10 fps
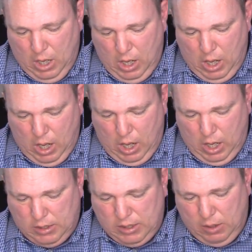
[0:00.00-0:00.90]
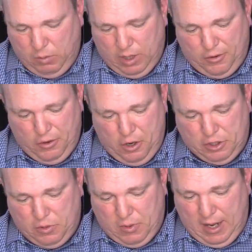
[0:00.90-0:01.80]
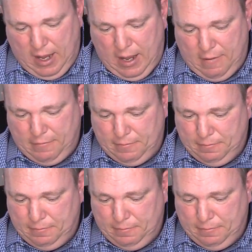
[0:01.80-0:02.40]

Let's see, what other notes do I have?